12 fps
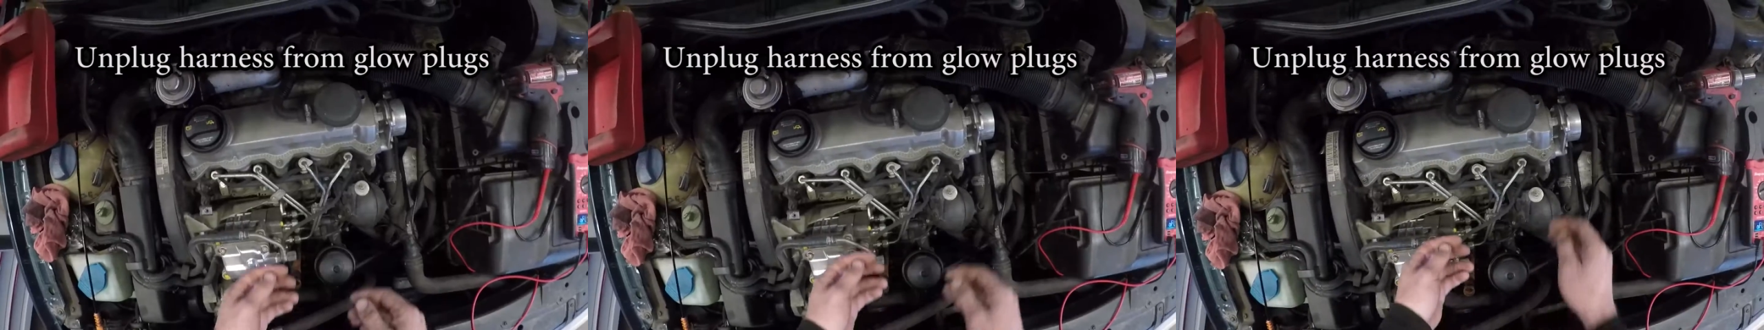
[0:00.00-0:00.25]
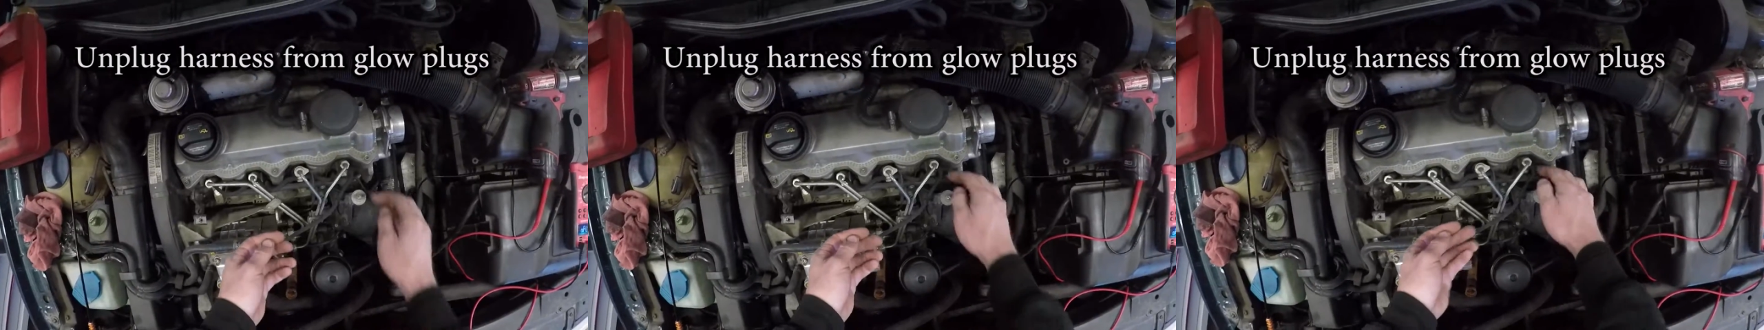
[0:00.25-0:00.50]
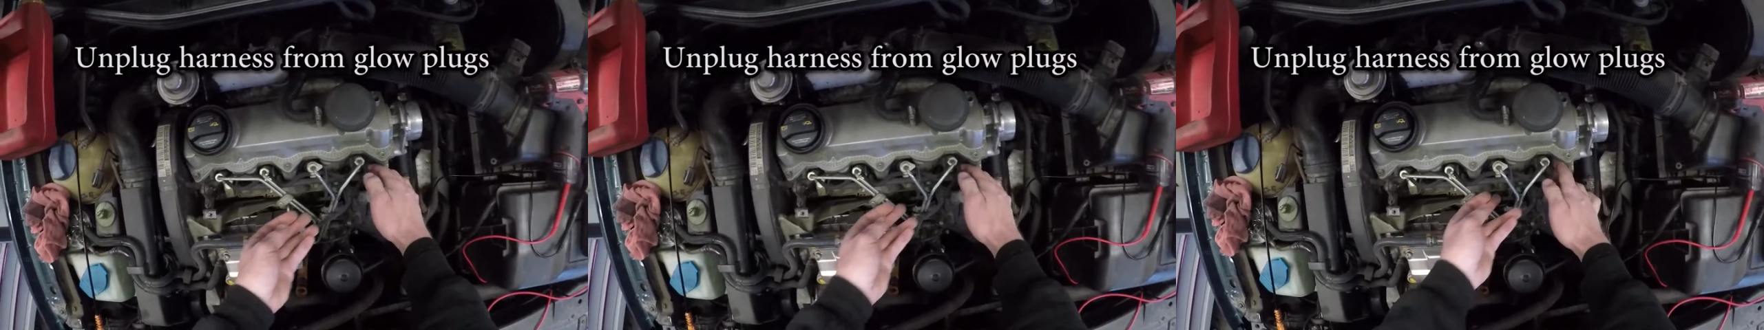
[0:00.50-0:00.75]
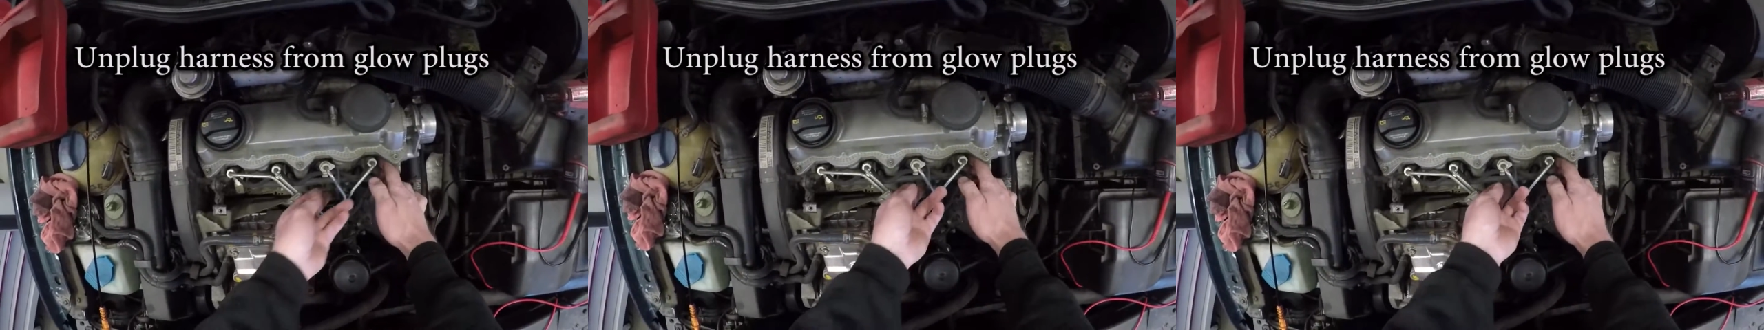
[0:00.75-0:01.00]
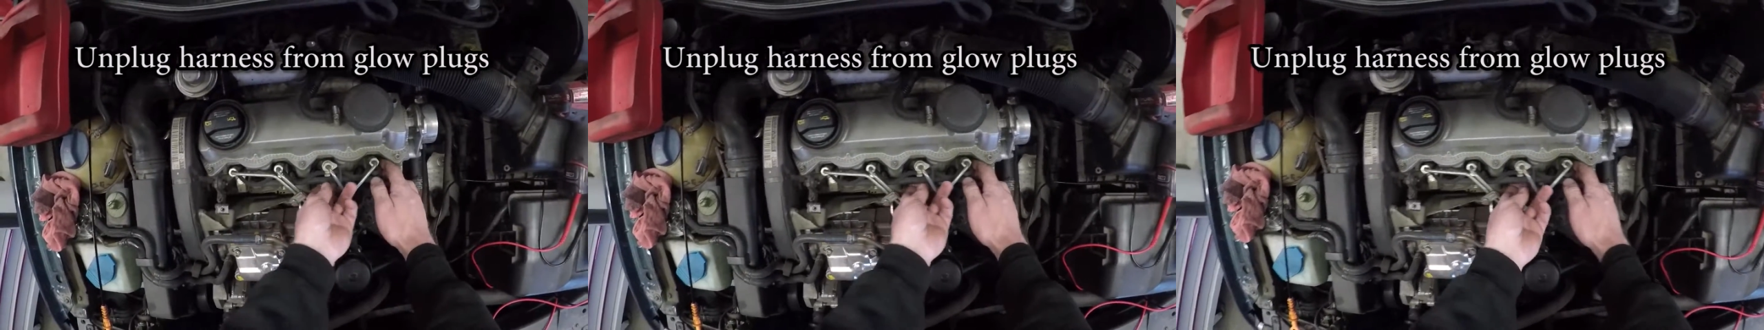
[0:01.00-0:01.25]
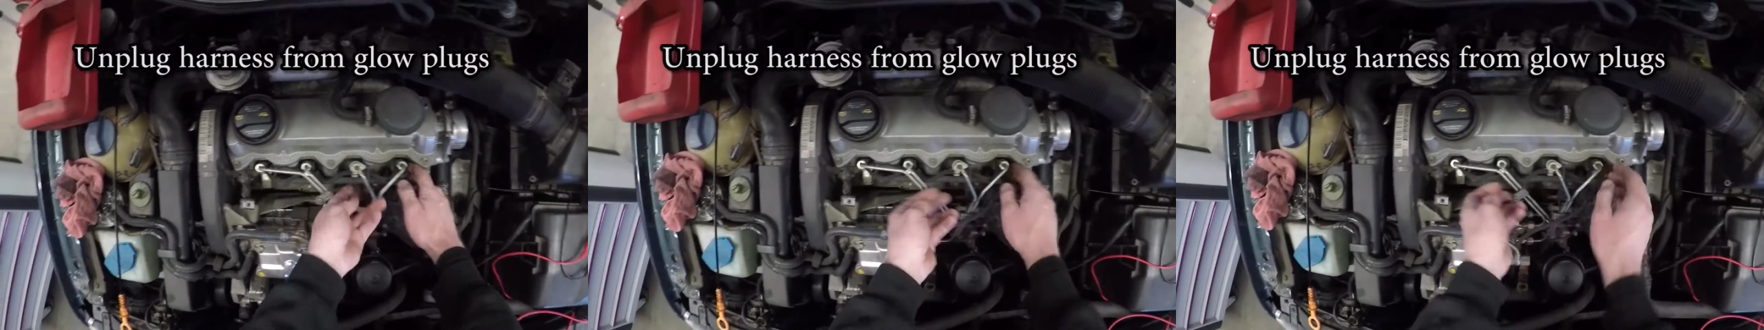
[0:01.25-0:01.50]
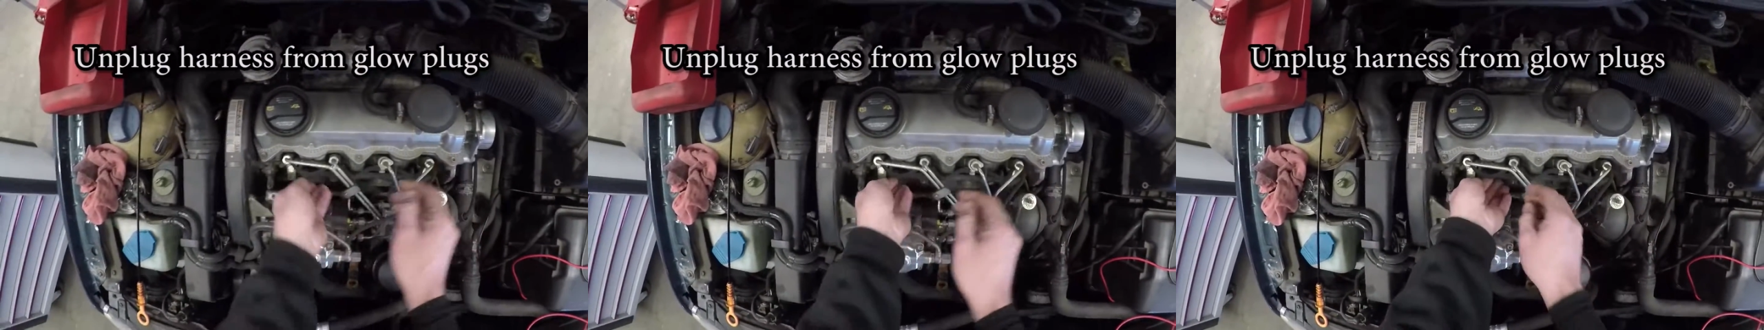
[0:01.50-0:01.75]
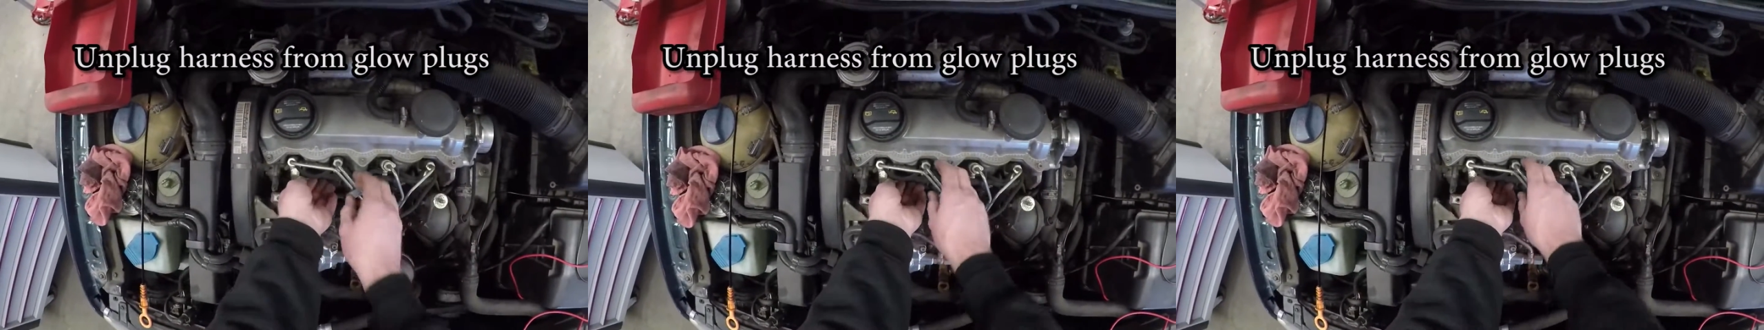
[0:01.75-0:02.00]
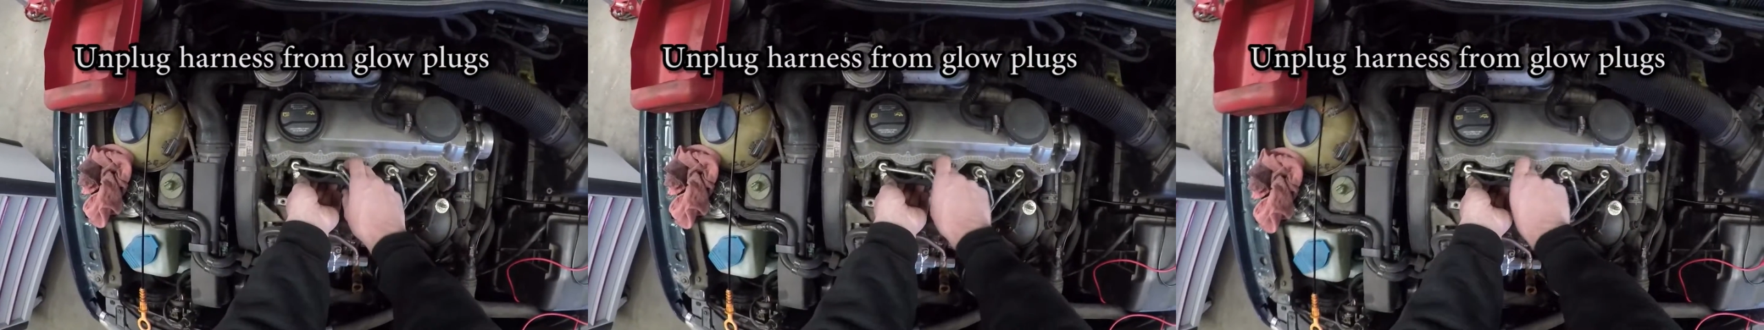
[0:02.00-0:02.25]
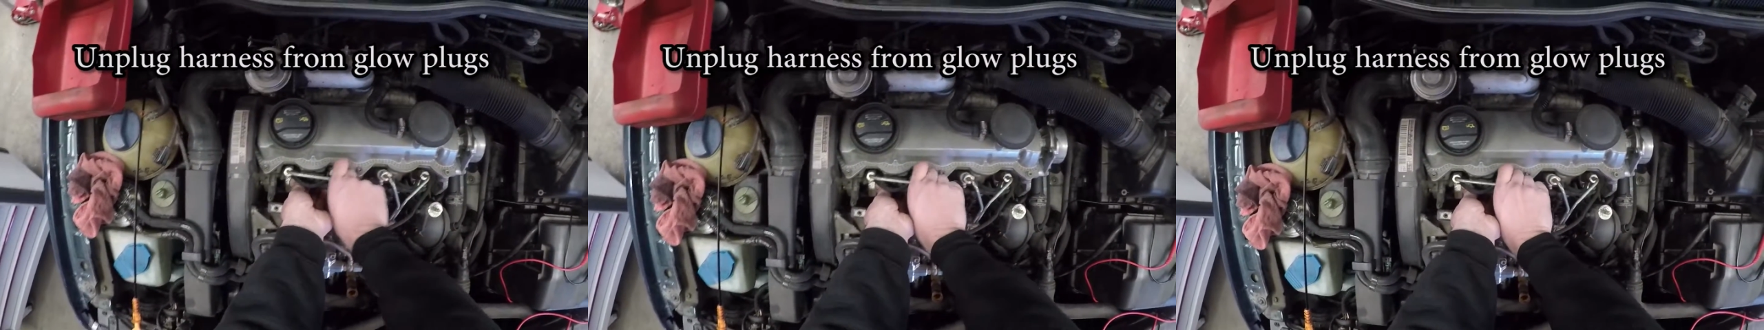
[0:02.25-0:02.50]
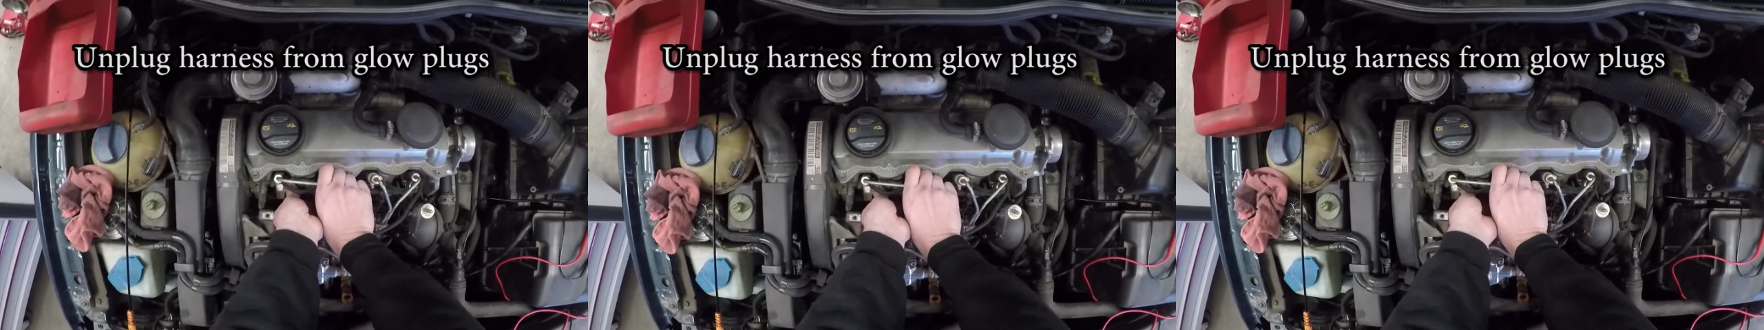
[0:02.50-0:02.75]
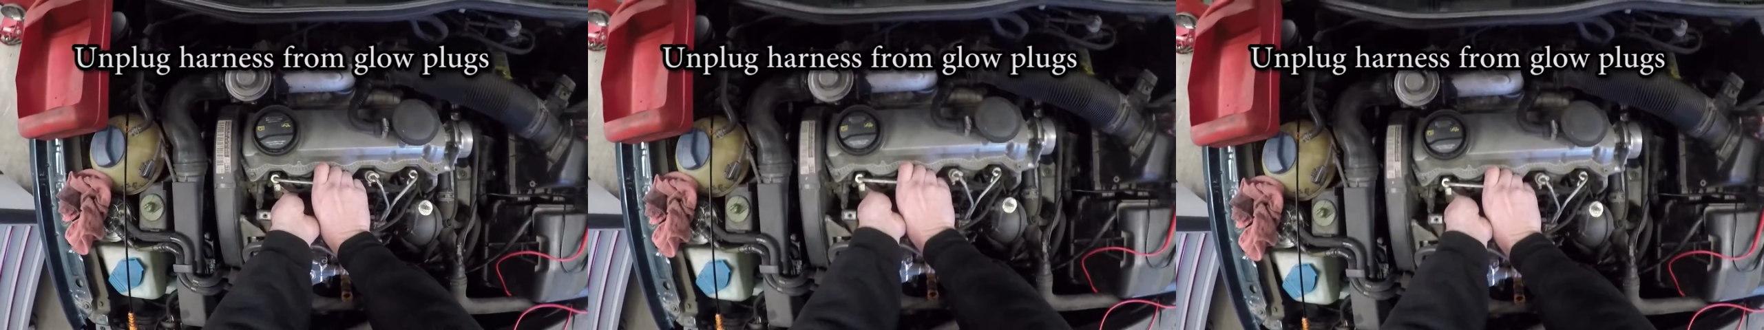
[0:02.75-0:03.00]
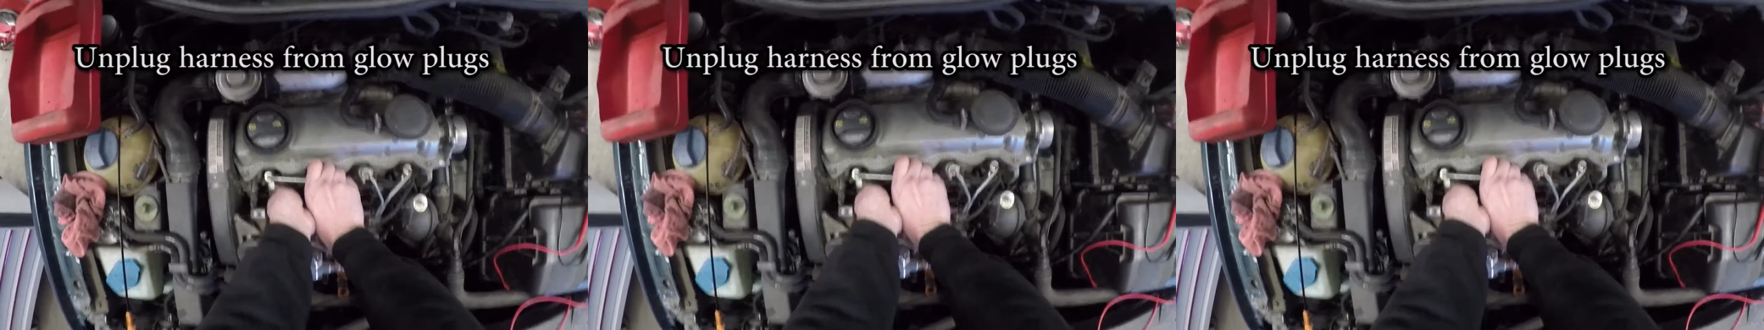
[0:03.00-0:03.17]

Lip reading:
Nobody's mouth can be seen.